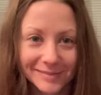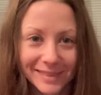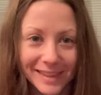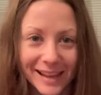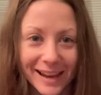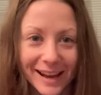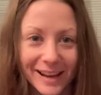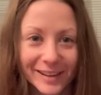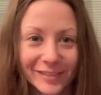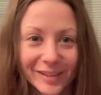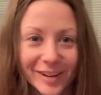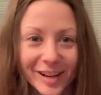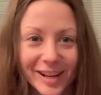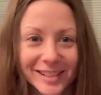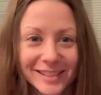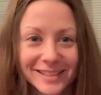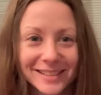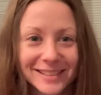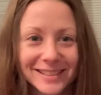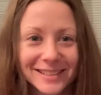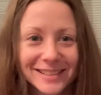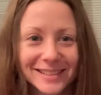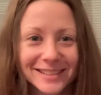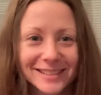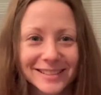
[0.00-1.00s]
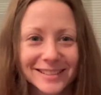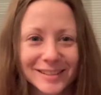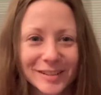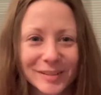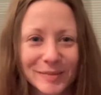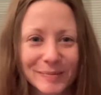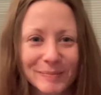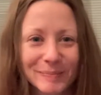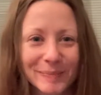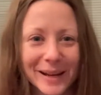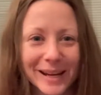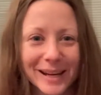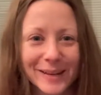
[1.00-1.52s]
Hi friends,
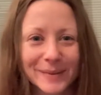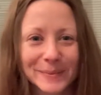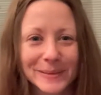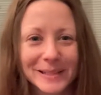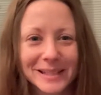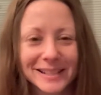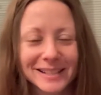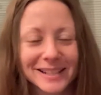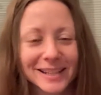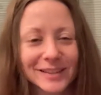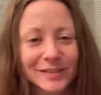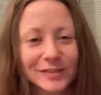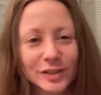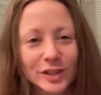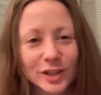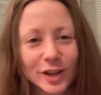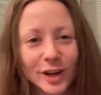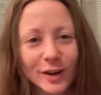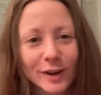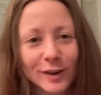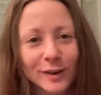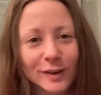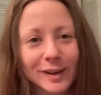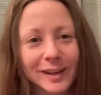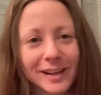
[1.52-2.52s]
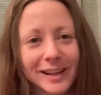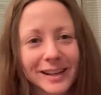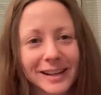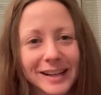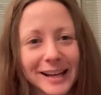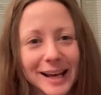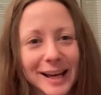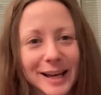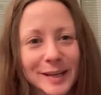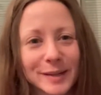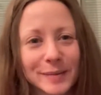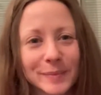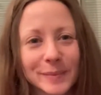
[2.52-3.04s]
my name is Steph Joe and
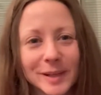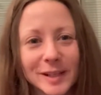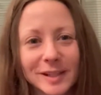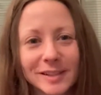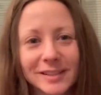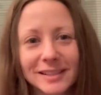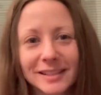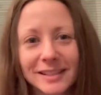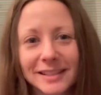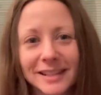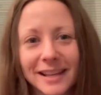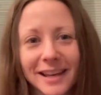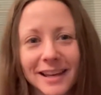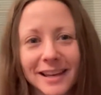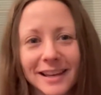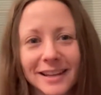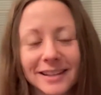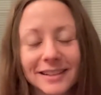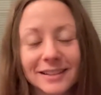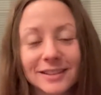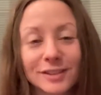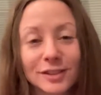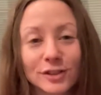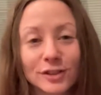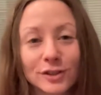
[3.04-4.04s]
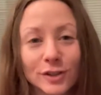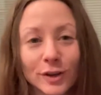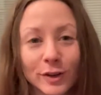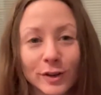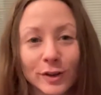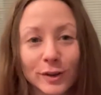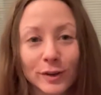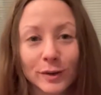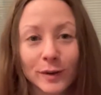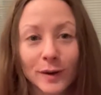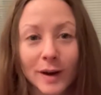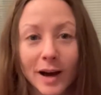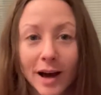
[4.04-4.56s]
I am here today to show
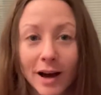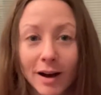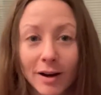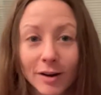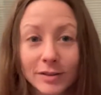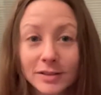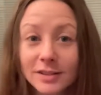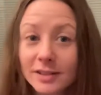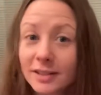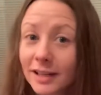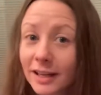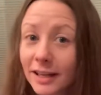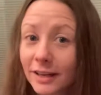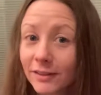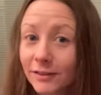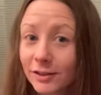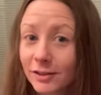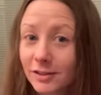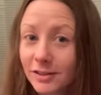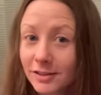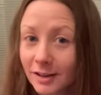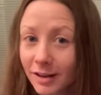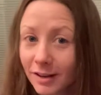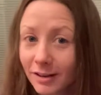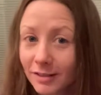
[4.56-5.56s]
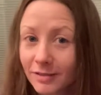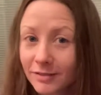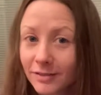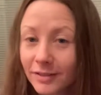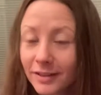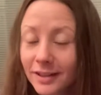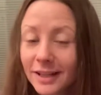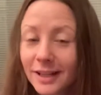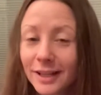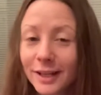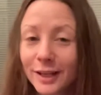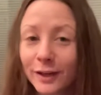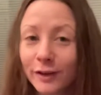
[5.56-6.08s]
you how to give yourself
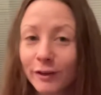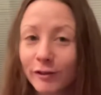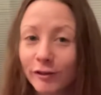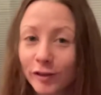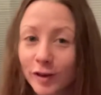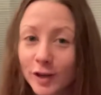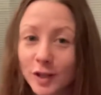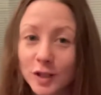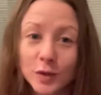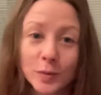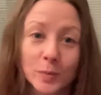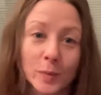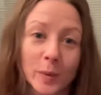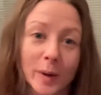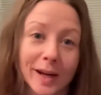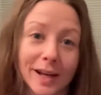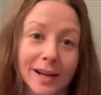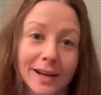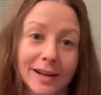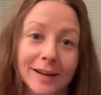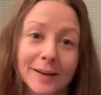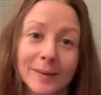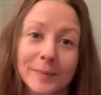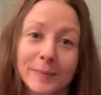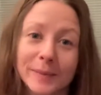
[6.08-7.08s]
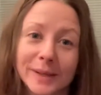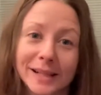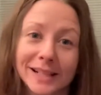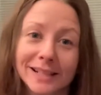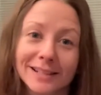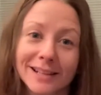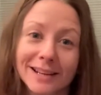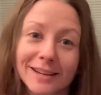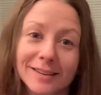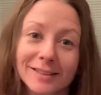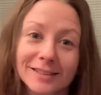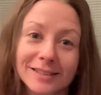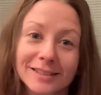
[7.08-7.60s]
French braid
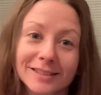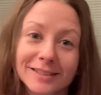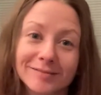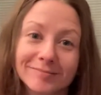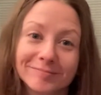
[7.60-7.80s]
pigtails.